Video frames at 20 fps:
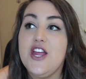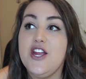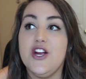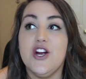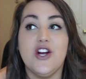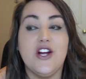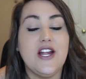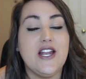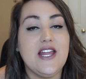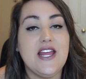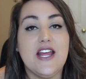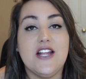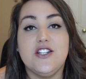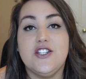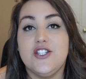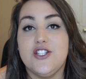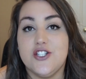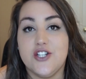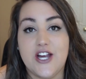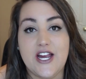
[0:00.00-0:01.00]
you're going to get
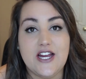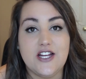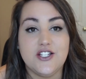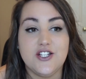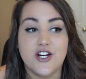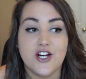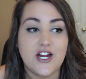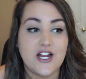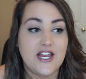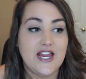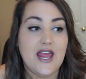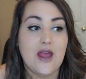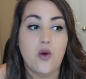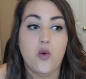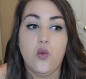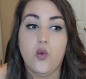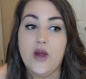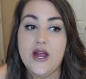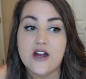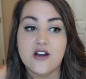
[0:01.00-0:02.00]
streaks, you're going to
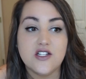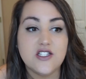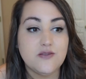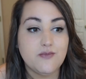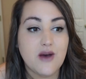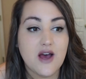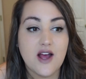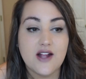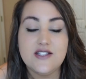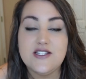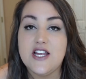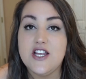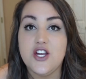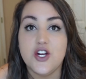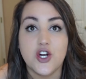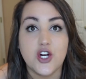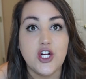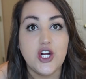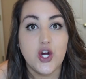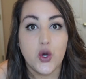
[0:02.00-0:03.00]
get weird spots, and
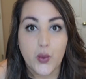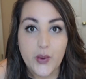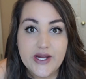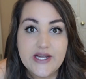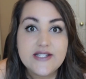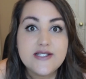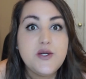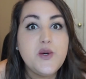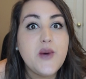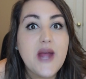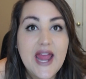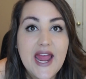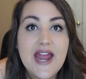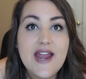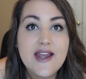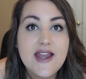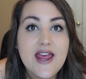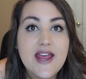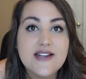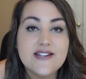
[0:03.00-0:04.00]
you're going to
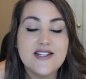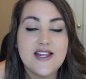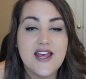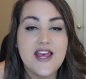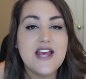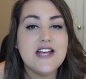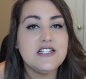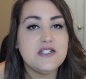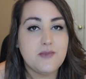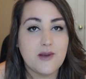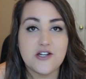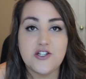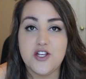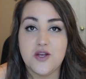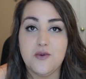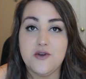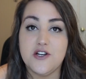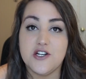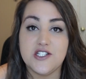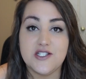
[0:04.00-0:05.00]
hate it,
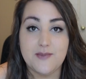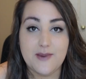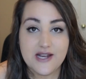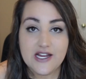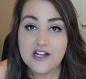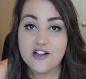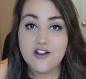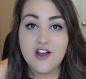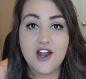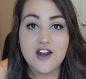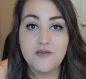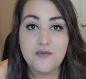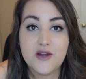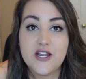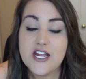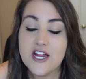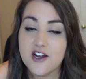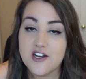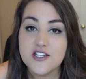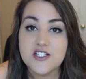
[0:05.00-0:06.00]
especially when you're spending a lot of
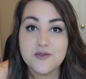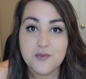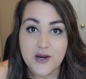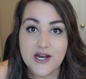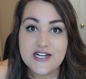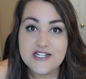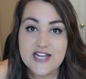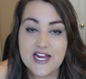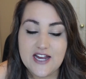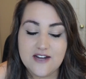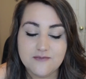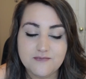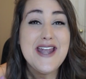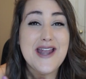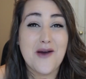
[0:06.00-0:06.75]
money on a spray tan.